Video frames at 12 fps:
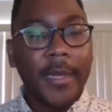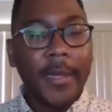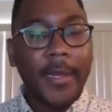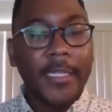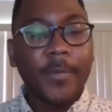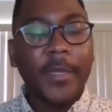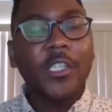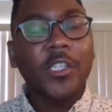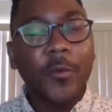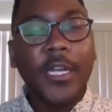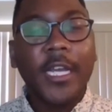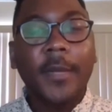especially
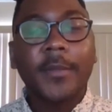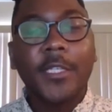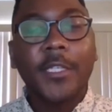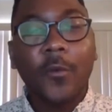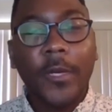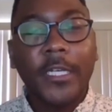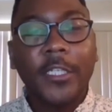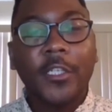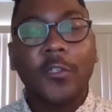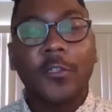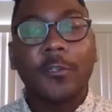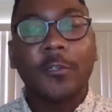when it comes to
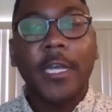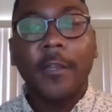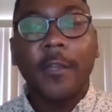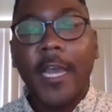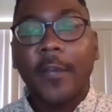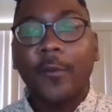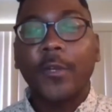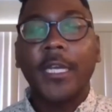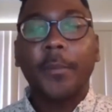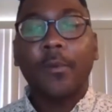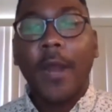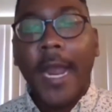racial health equity
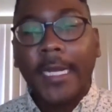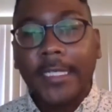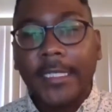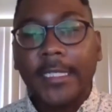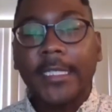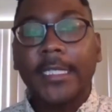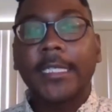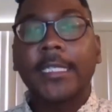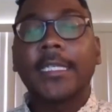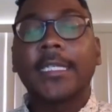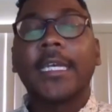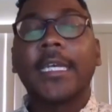practices.